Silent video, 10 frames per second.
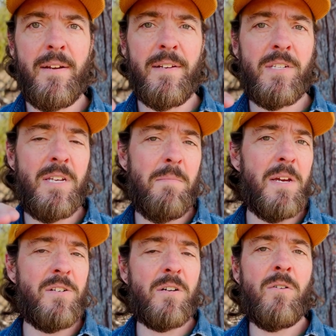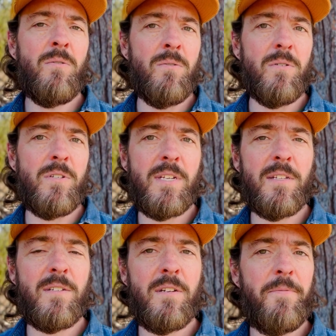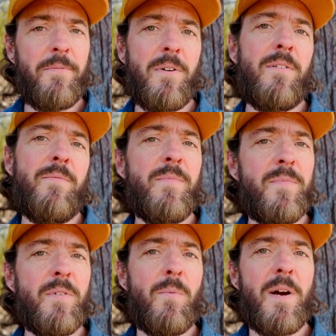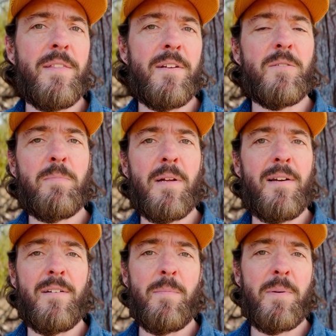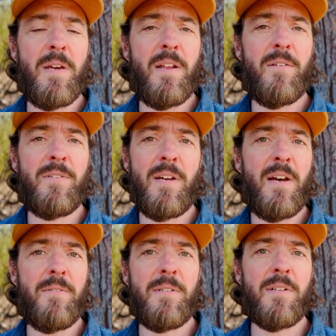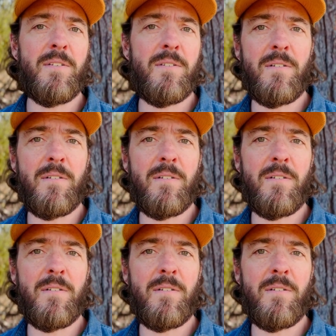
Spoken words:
A C major chord sounds different the way that it's played on a piano to how it does